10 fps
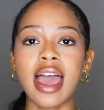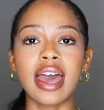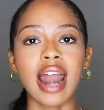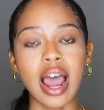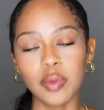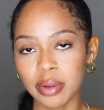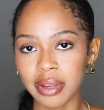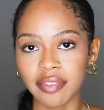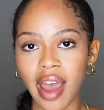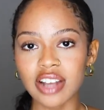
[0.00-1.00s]
and I wanna
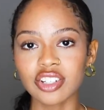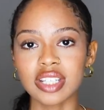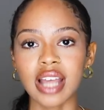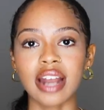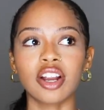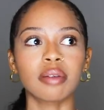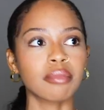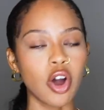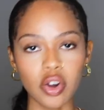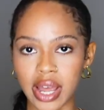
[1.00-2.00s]
be a fashion designer.
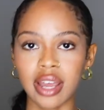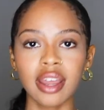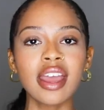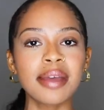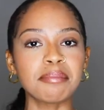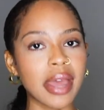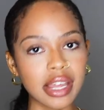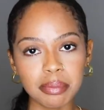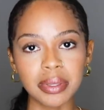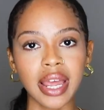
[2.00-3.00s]
Okay,
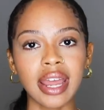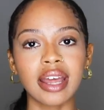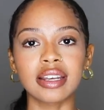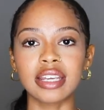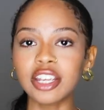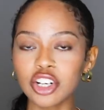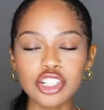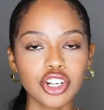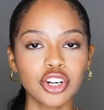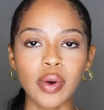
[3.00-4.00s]
make a plan. Get your
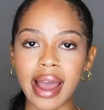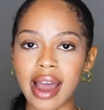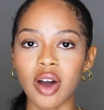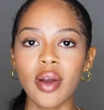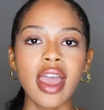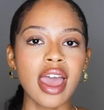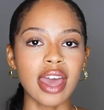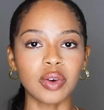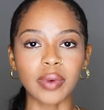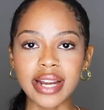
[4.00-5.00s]
journal out
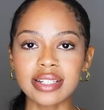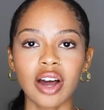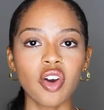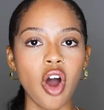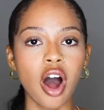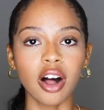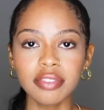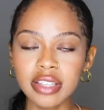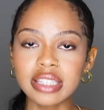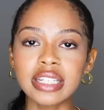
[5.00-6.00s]
and write down
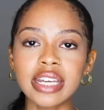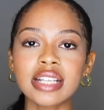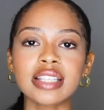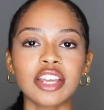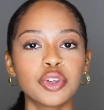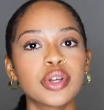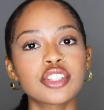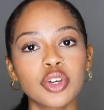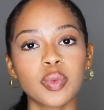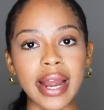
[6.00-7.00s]
all the things that you can
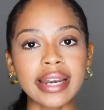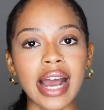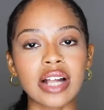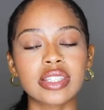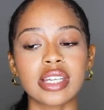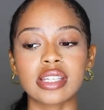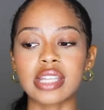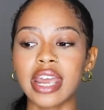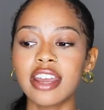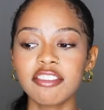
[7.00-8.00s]
do right now to
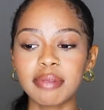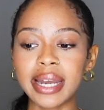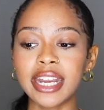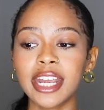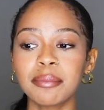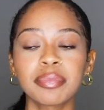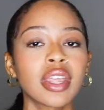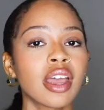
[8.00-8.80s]
save money,